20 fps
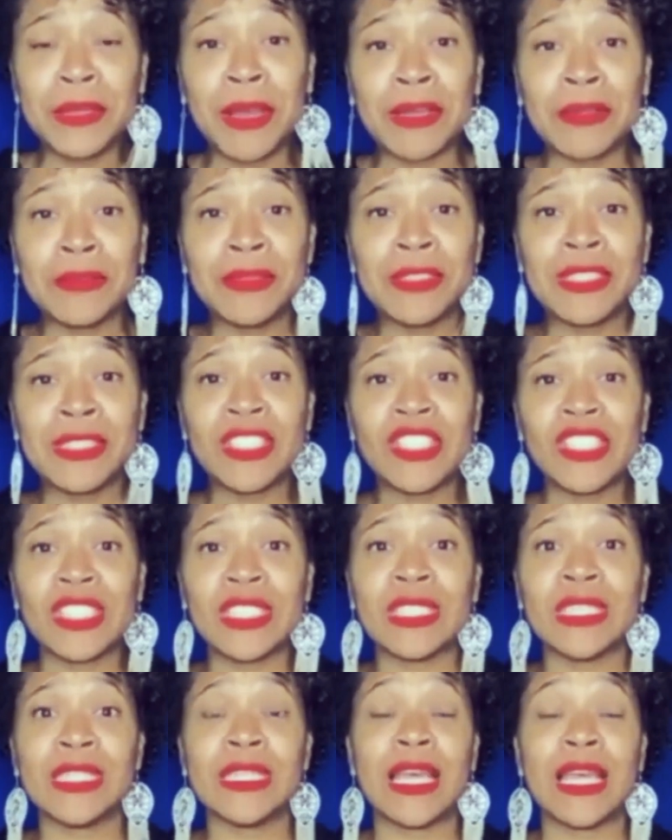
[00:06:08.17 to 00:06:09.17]
Modern
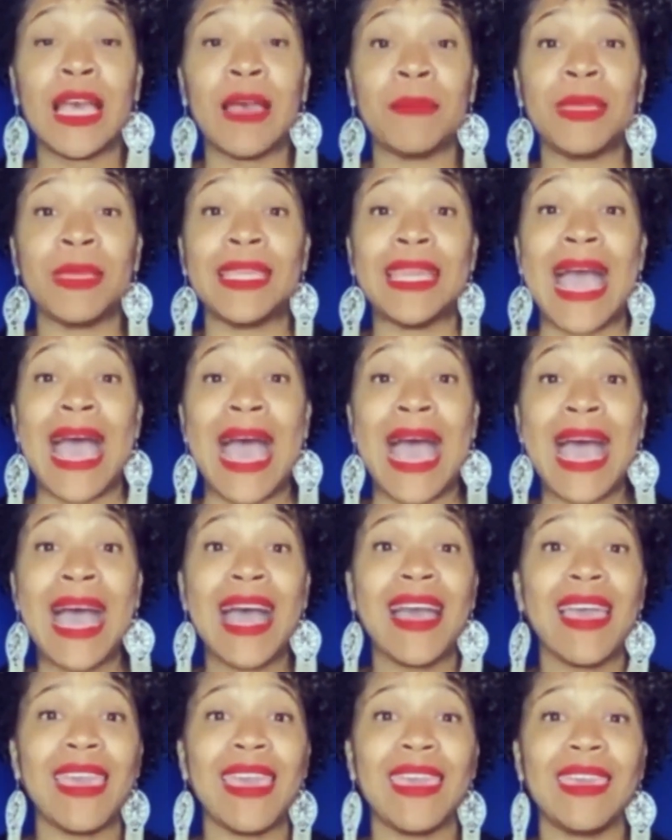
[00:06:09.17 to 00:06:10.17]
Musician, I mean,
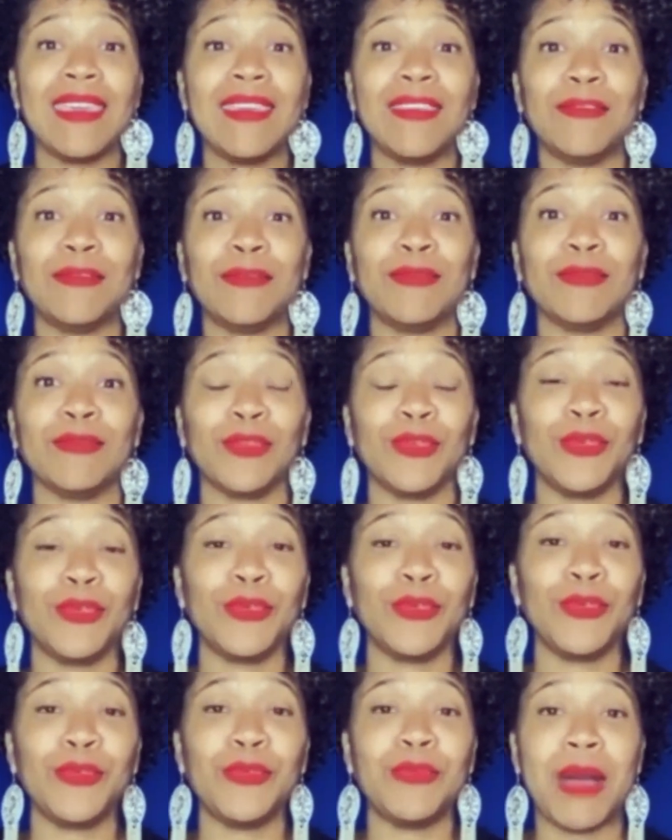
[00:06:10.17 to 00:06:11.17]
I grew
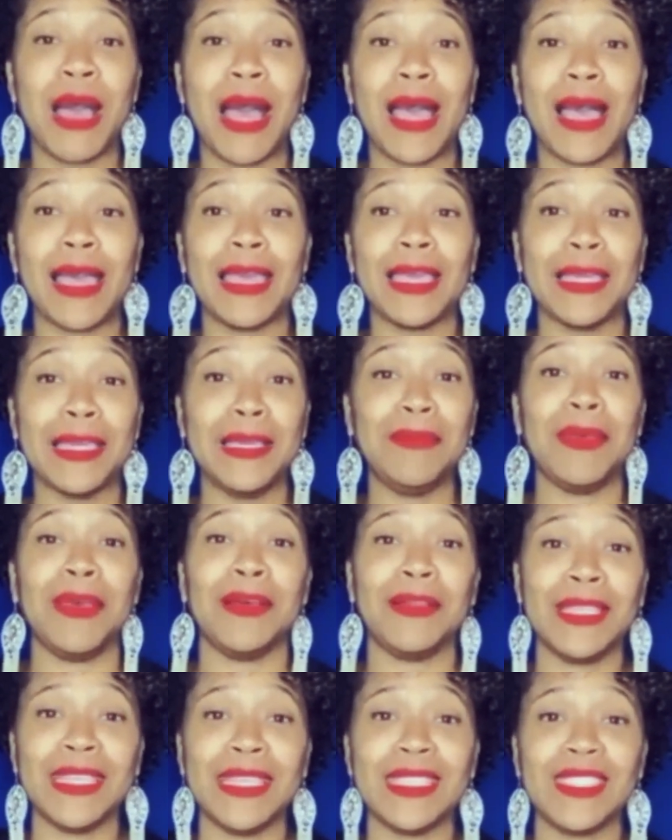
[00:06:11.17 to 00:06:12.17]
my email
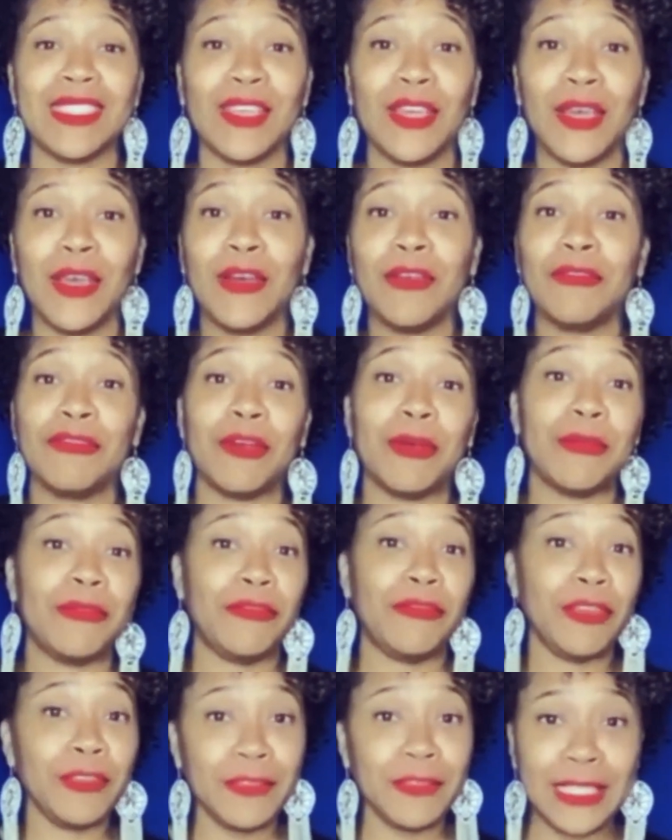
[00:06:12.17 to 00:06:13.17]
list from
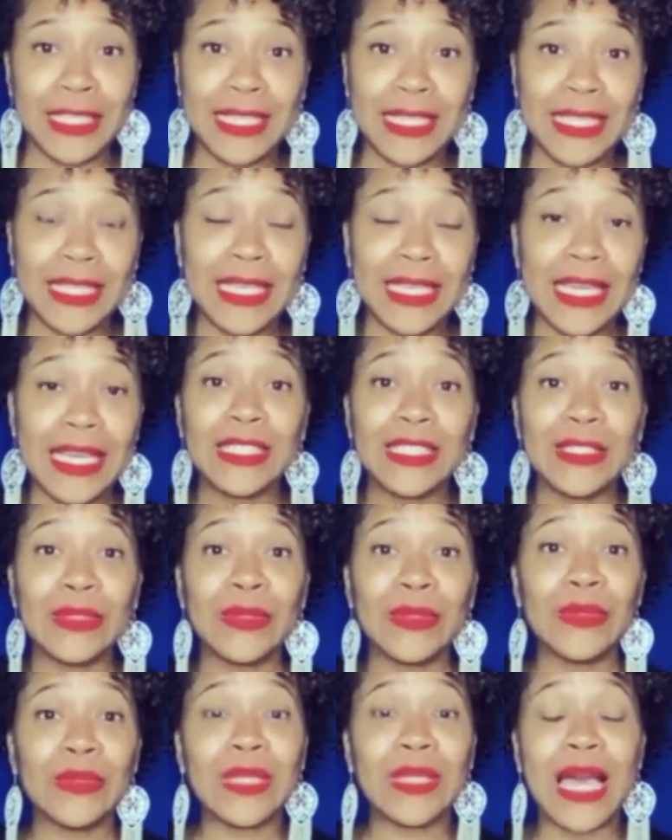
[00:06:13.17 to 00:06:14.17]
50
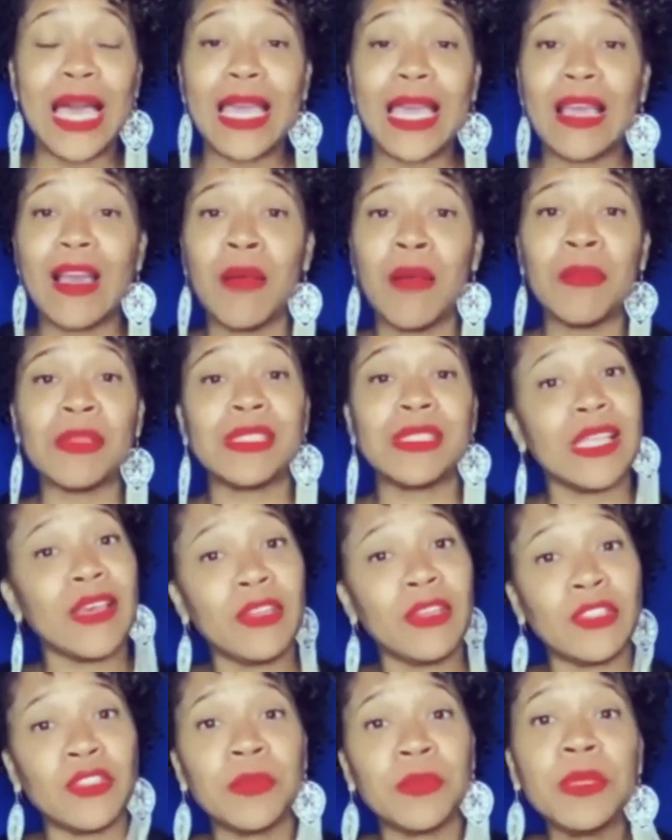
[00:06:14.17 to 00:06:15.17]
to like almost
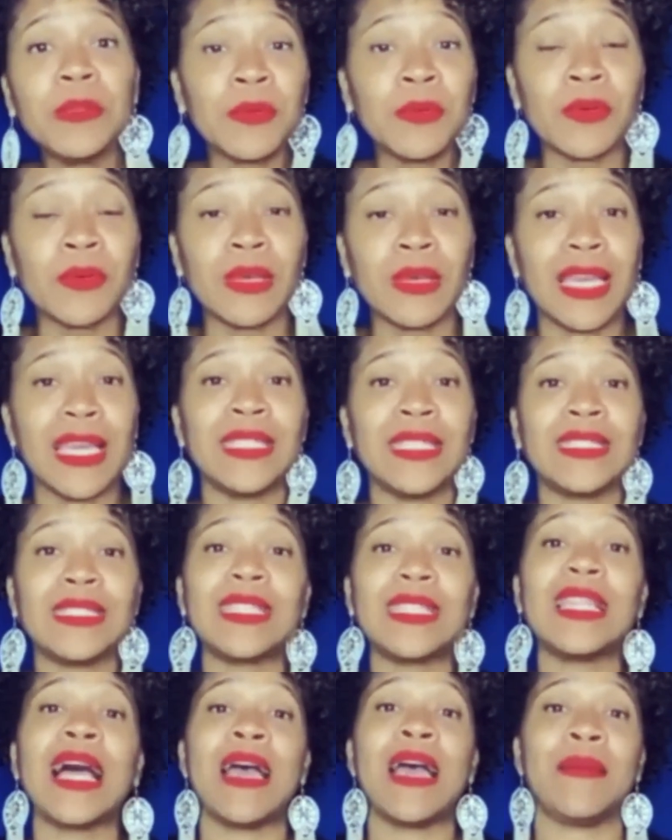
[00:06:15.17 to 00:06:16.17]
700 people, and it's
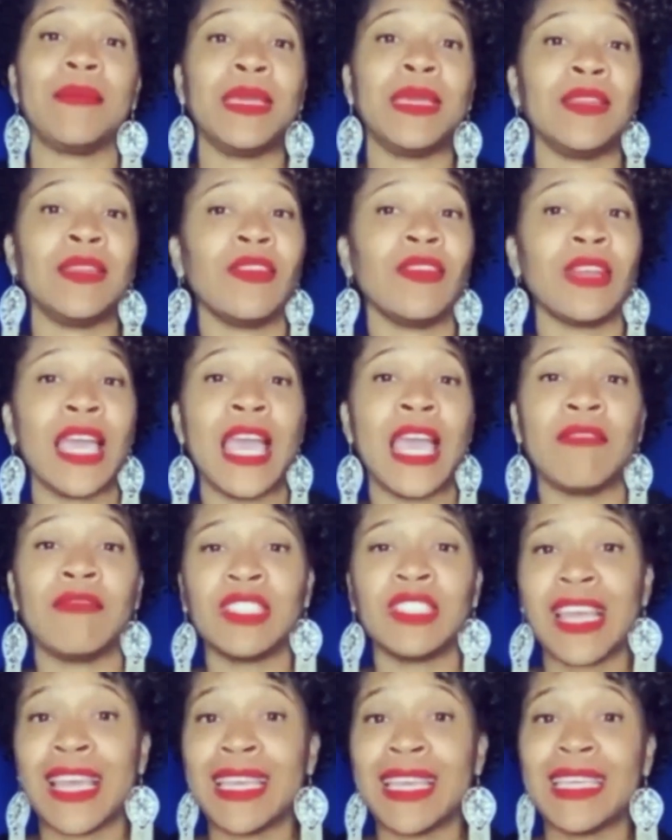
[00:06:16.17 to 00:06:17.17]
climbing. And on
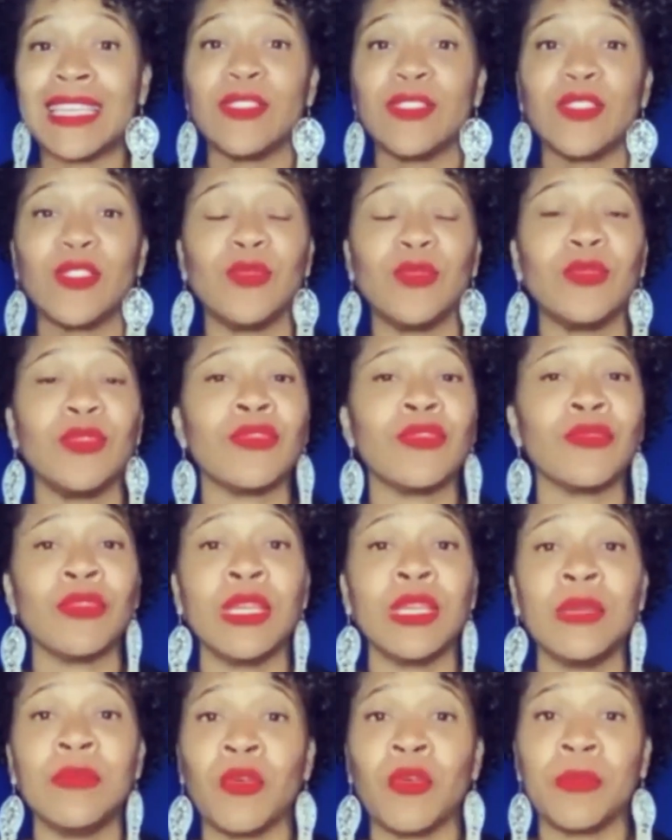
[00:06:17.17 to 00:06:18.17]
average, I get two to
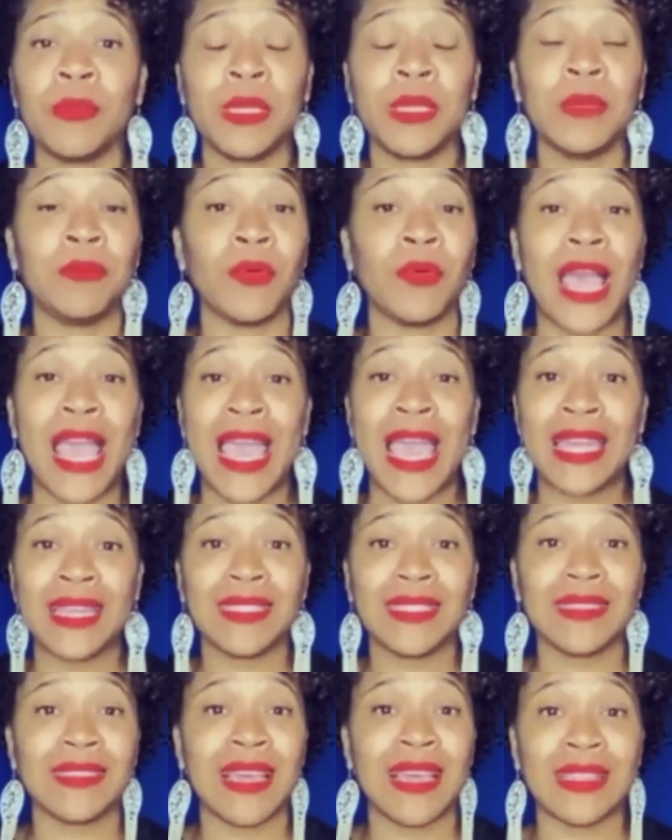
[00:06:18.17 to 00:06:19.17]
three more people added
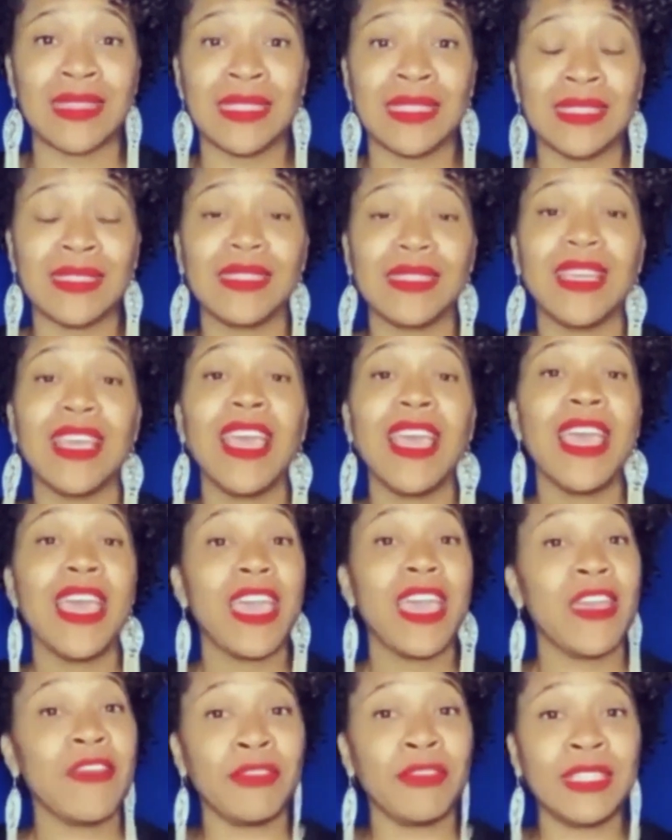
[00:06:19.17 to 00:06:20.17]
to that list
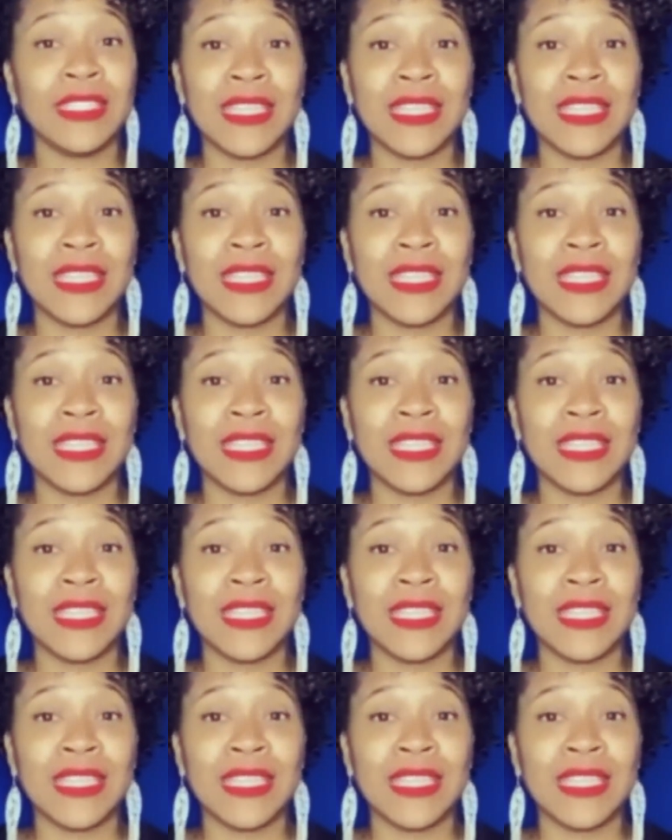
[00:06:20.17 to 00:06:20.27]
every